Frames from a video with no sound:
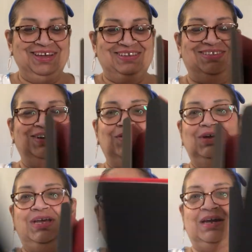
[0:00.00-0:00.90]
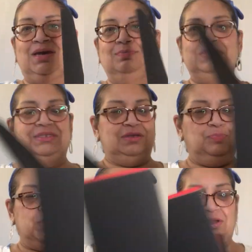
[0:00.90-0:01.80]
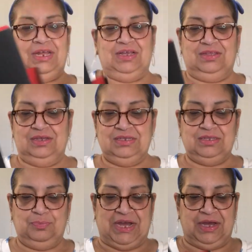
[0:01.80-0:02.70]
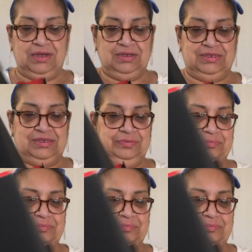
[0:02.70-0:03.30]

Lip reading: So it comes apart like this, the box.